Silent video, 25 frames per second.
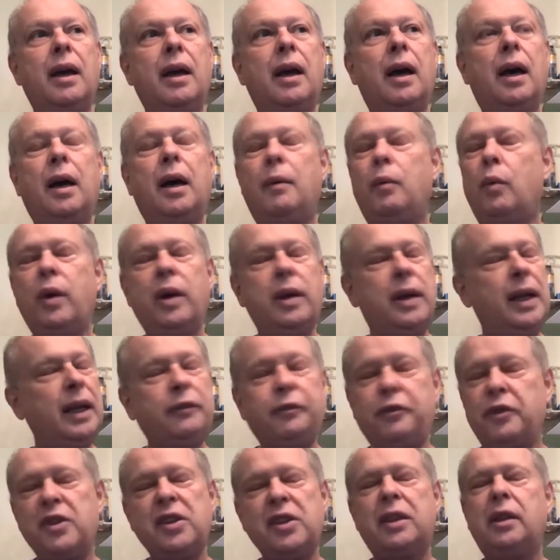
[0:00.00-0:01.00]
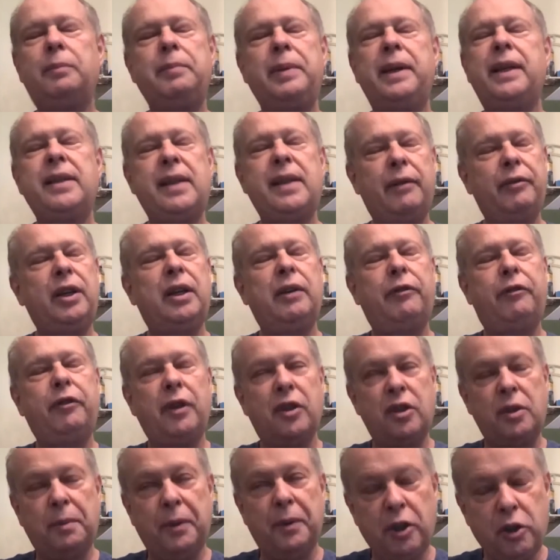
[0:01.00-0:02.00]
uh, we're not physical beings having a, a
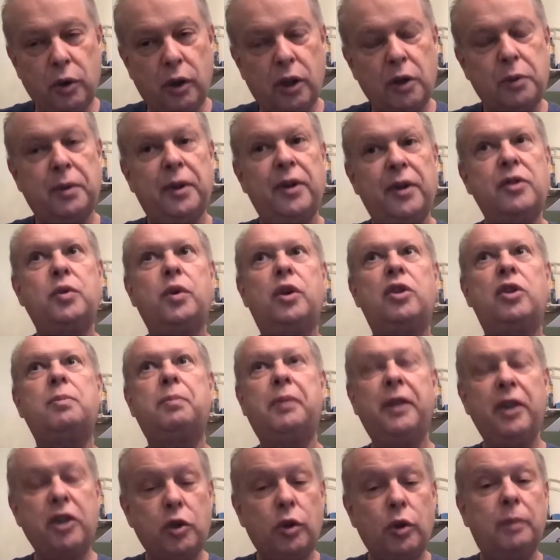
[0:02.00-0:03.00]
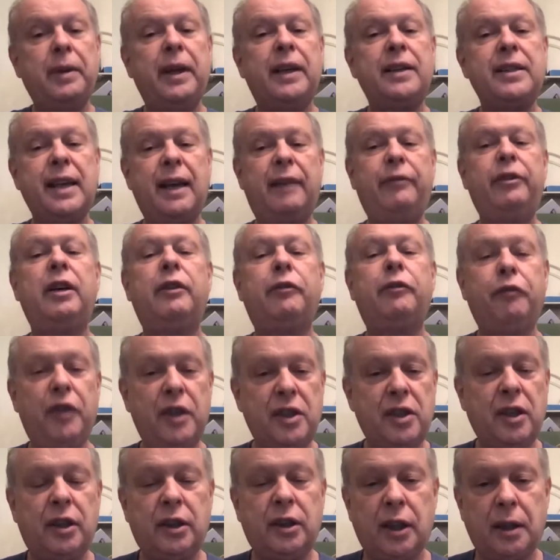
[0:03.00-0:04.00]
spiritual experience. We're spiritual beings having a
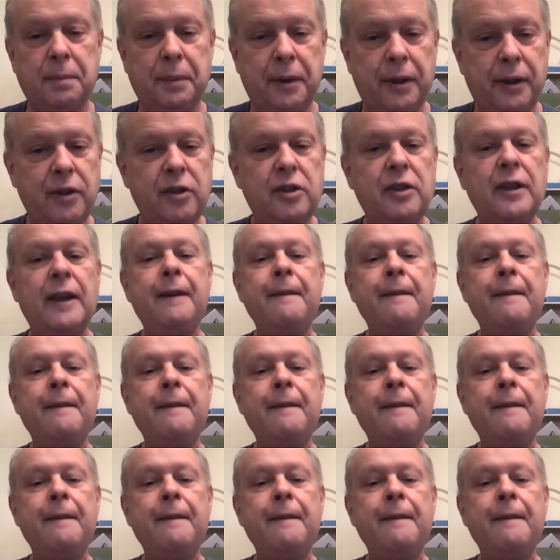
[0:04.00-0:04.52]
physical experience.